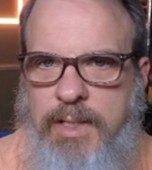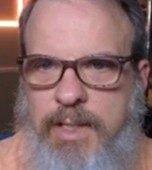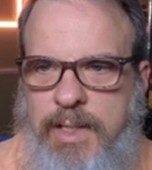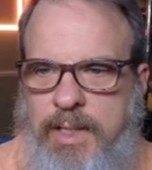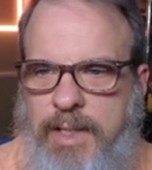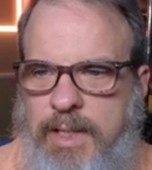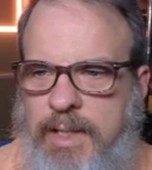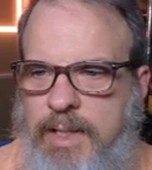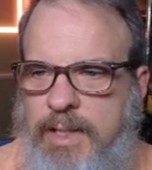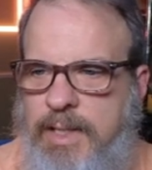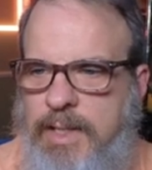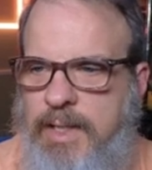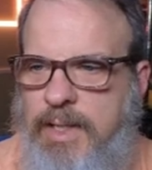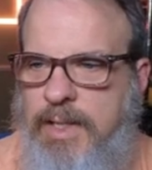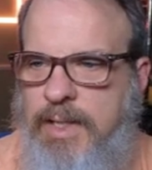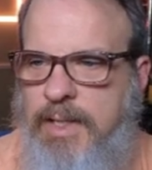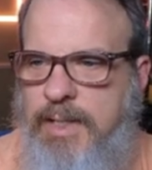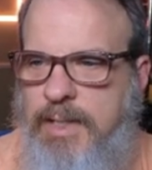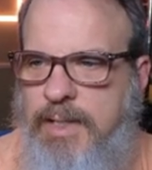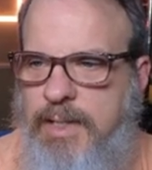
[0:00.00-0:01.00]
And
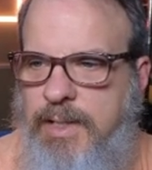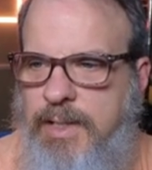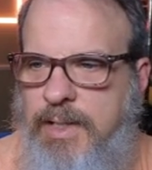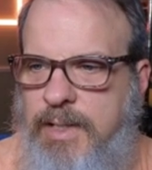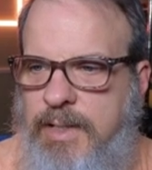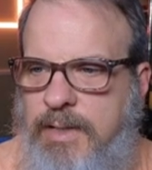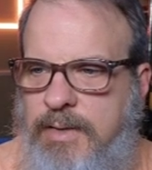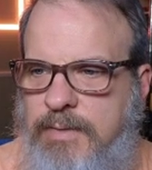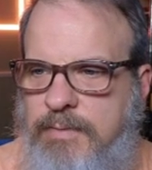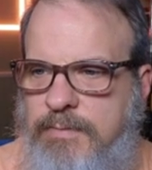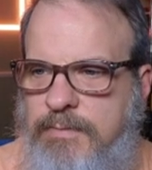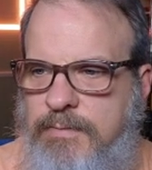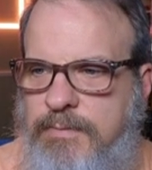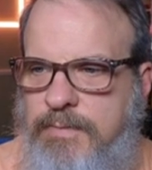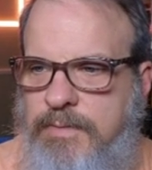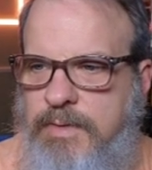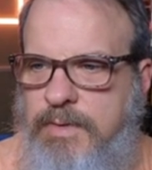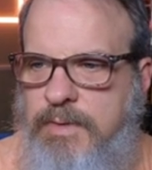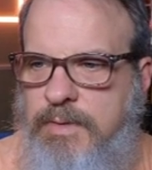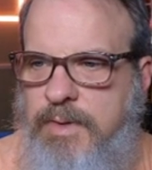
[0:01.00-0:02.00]
I have
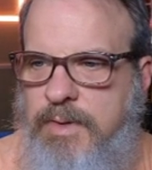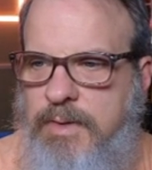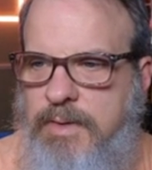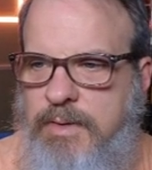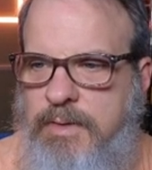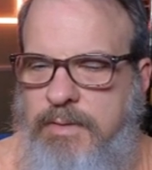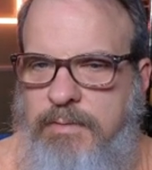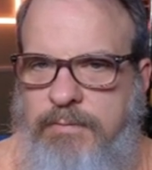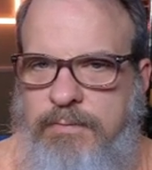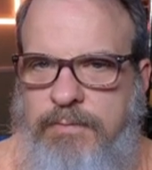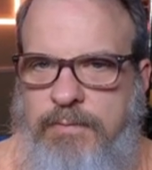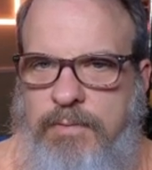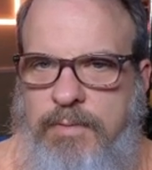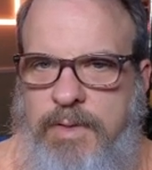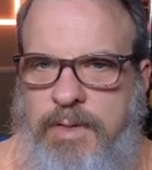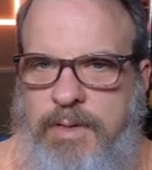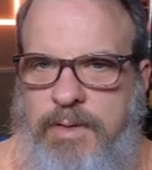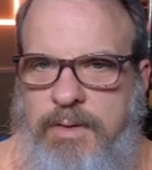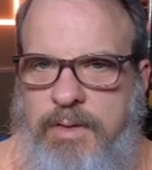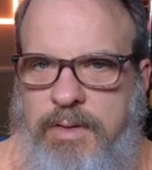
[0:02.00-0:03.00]

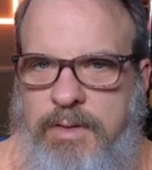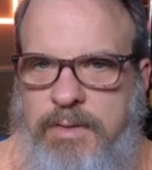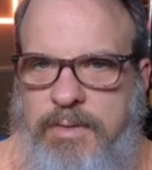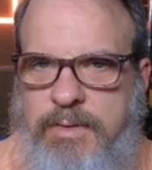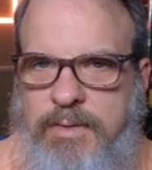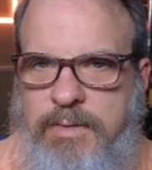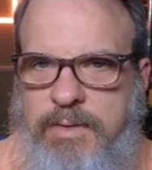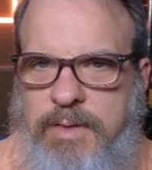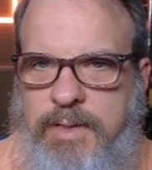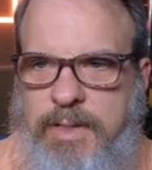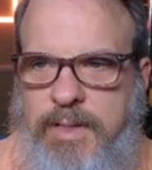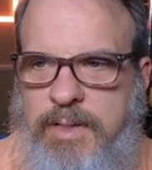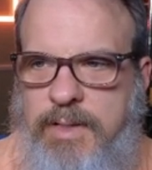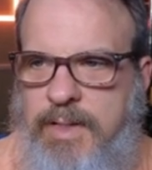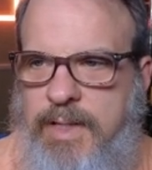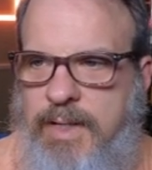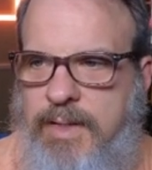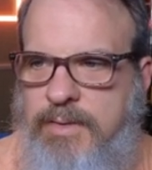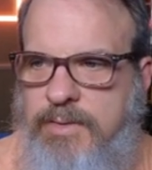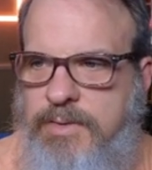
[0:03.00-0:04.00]

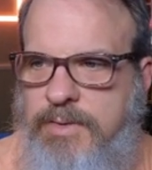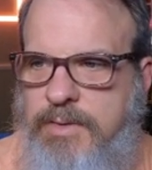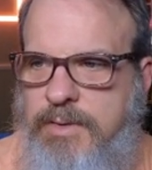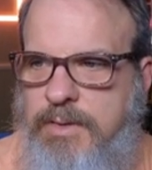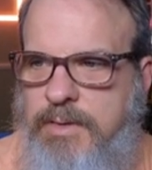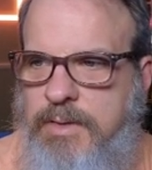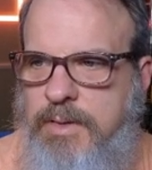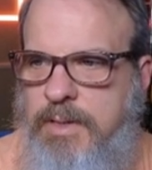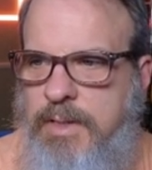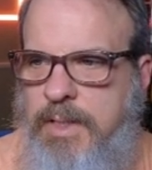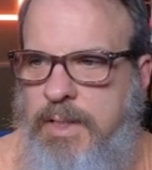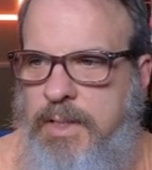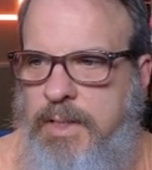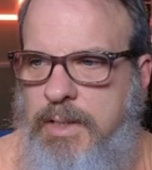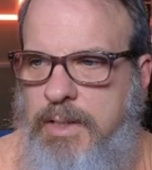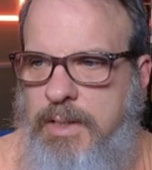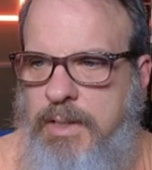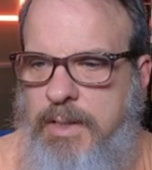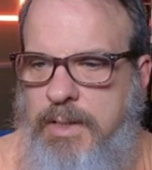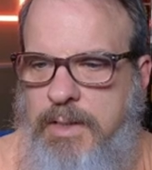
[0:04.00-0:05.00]
139,000.
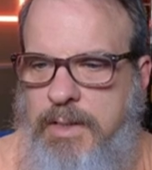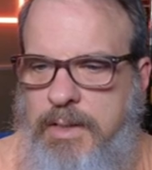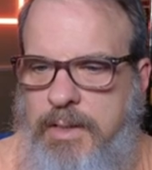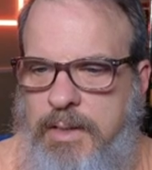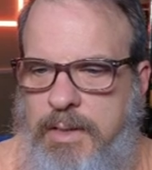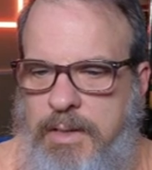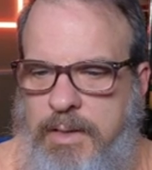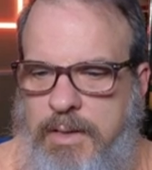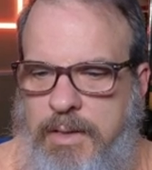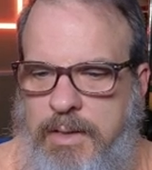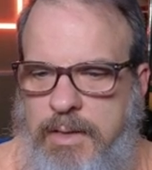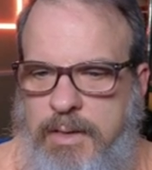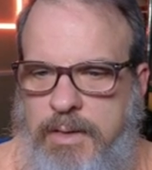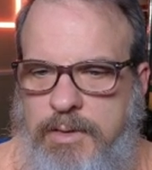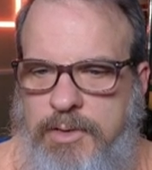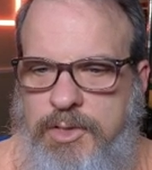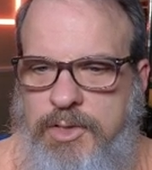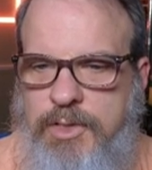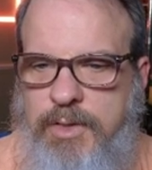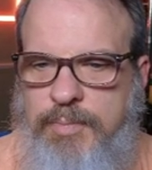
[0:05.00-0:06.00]

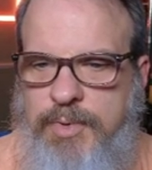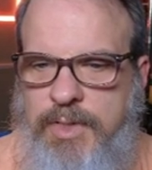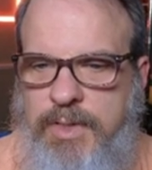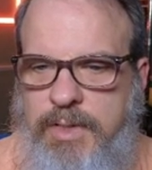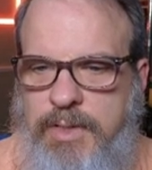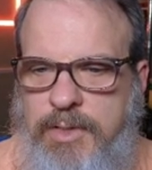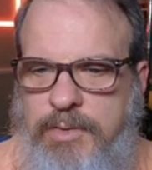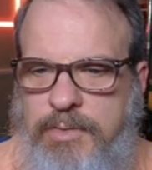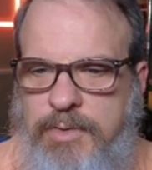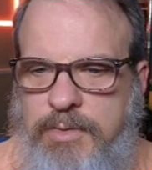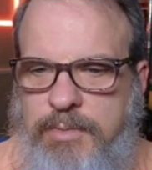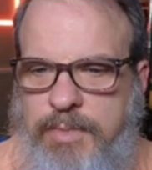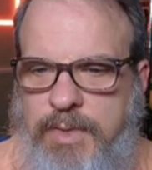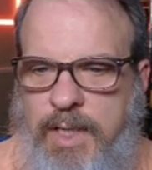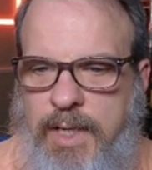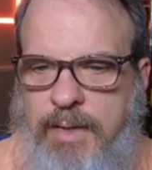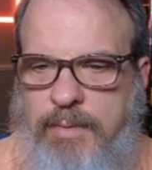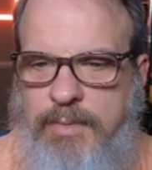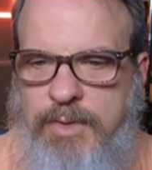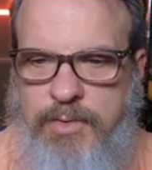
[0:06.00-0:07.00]
Let's jump in and do some
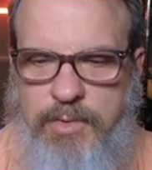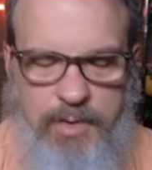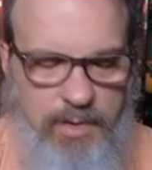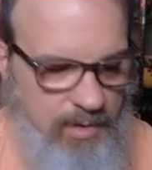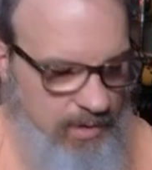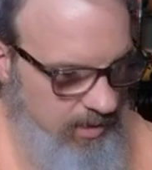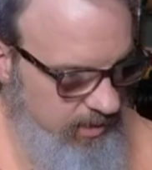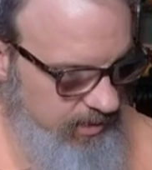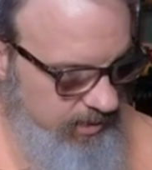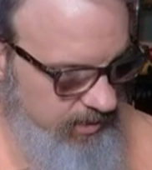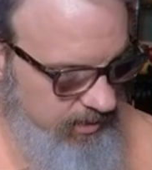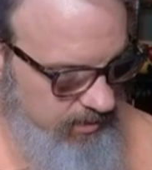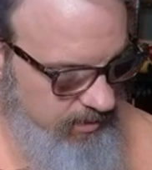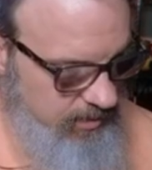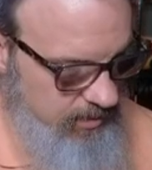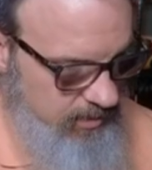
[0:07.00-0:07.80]
common draws.